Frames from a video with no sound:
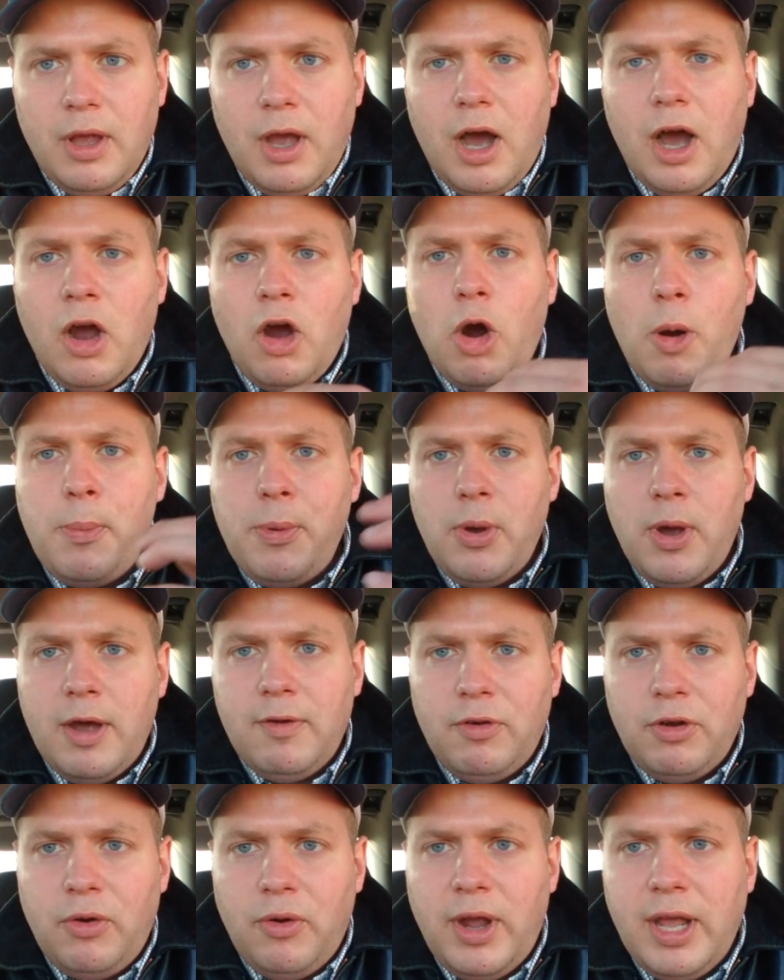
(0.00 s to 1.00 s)
I hope you
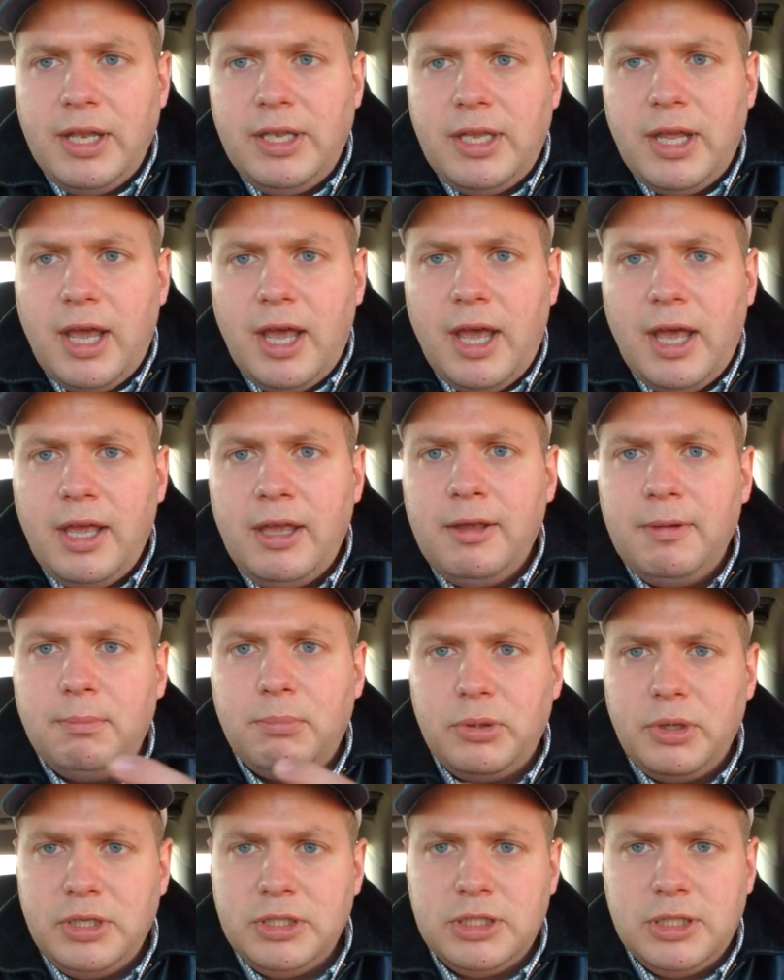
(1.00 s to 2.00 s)
have a great day.
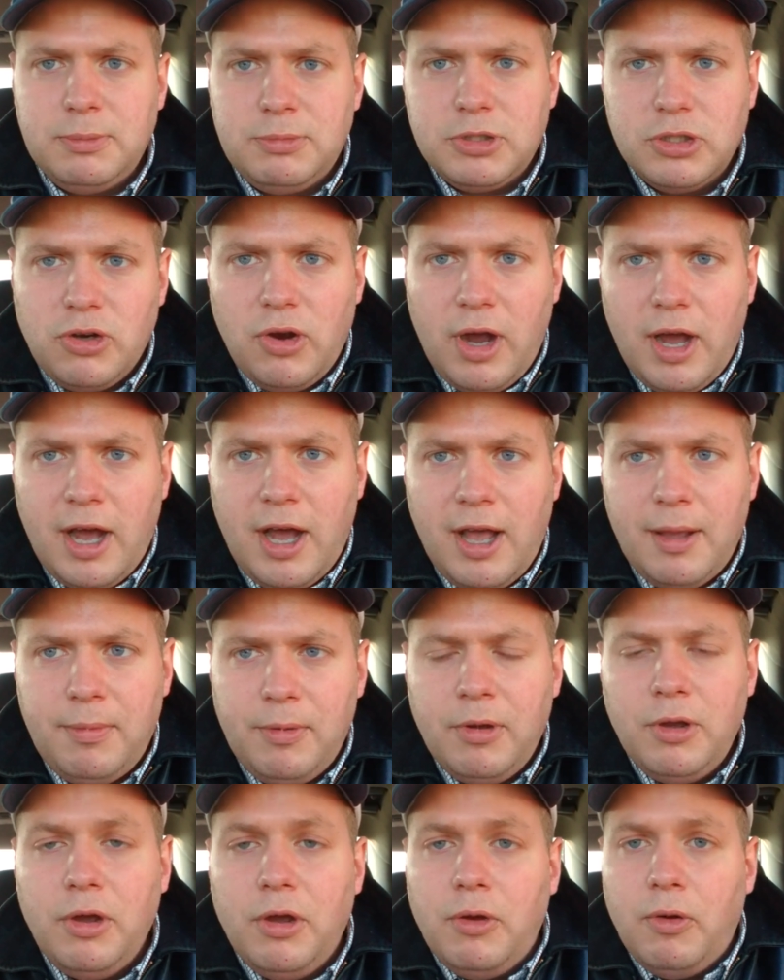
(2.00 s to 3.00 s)
Please subscribe.
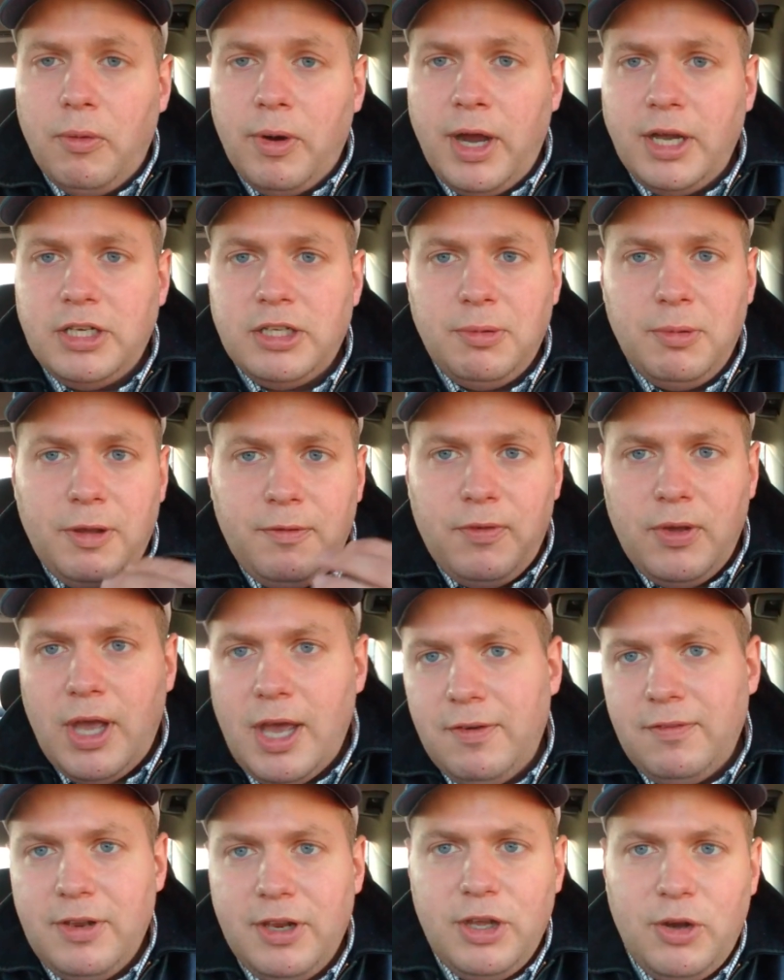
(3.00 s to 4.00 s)
Write to me if you
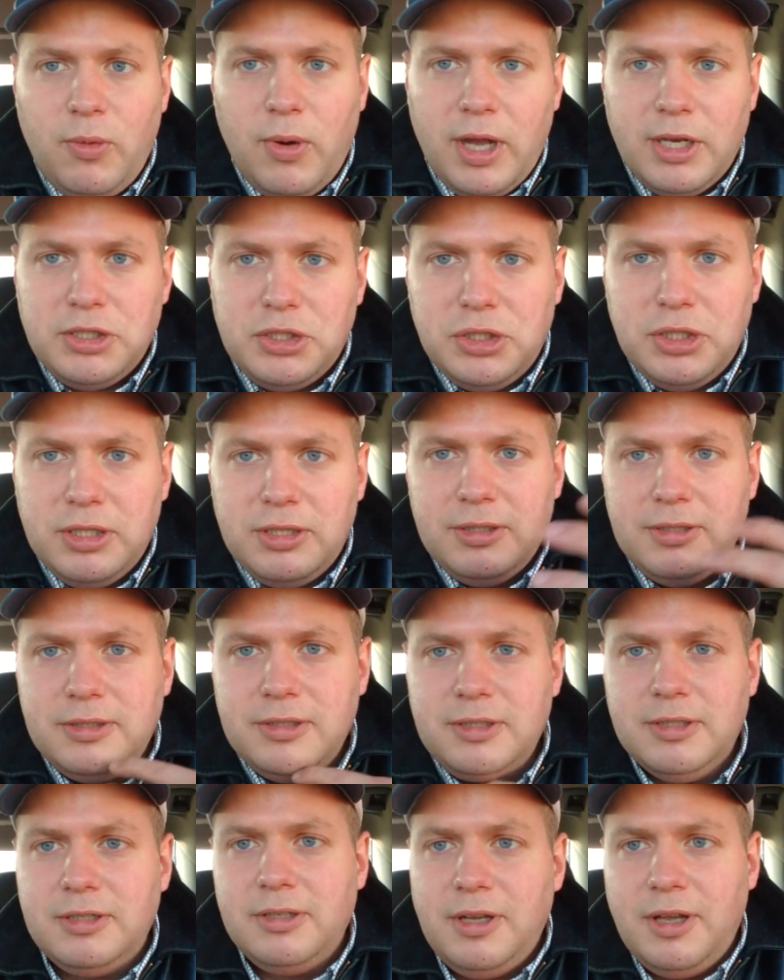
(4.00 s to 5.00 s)
have any
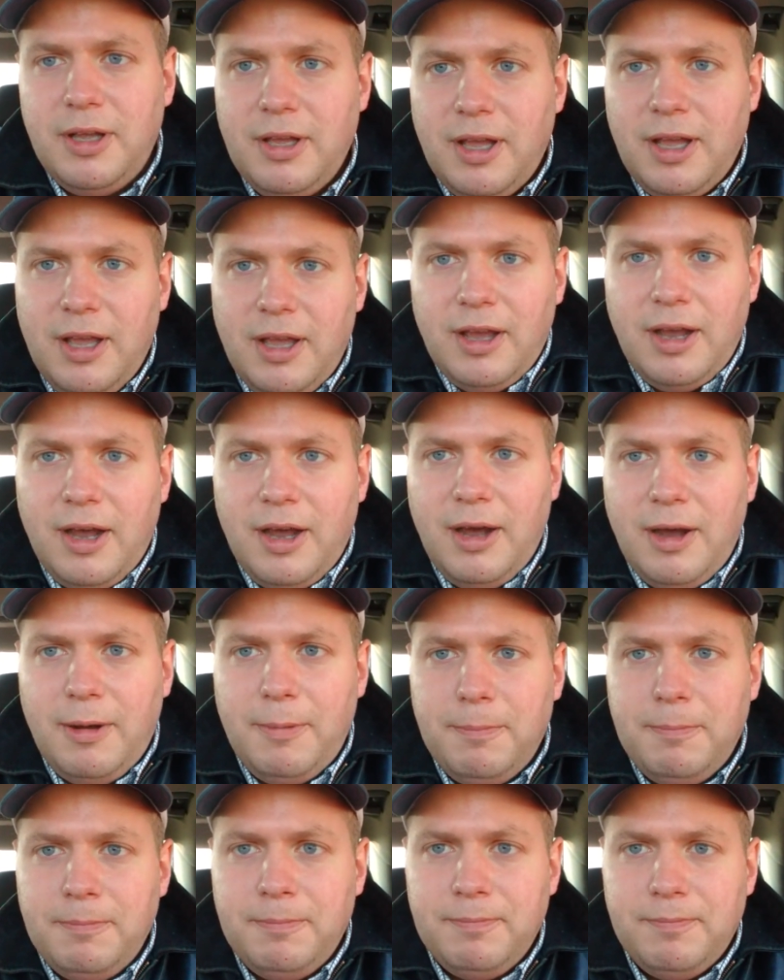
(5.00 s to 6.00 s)
questions.
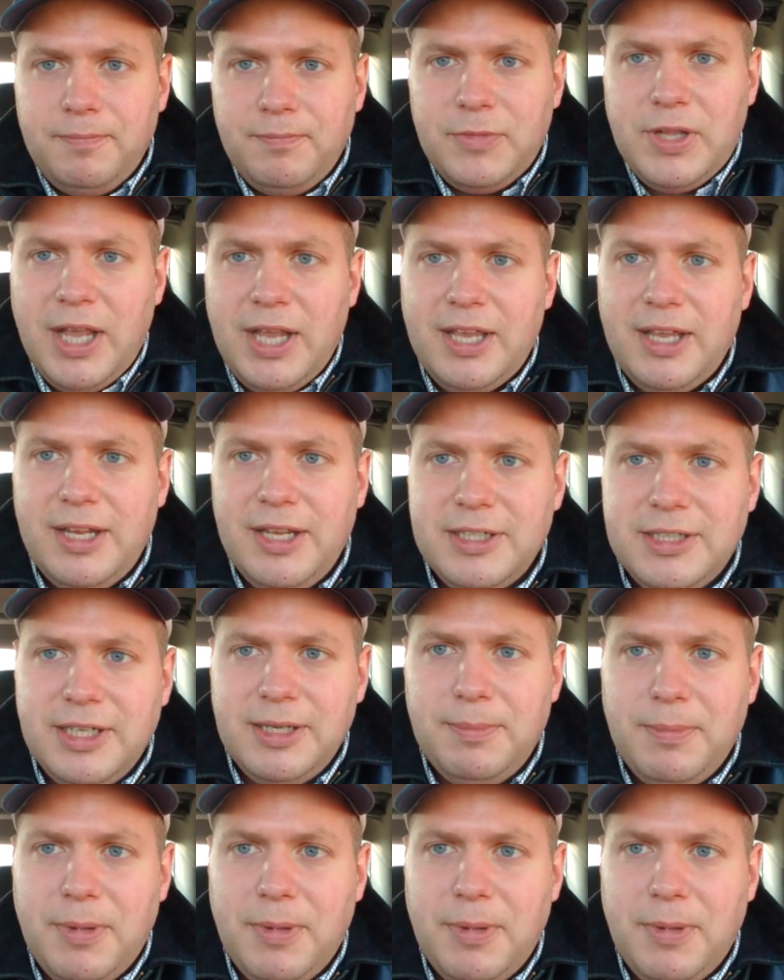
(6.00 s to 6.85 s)
Um, take it easy.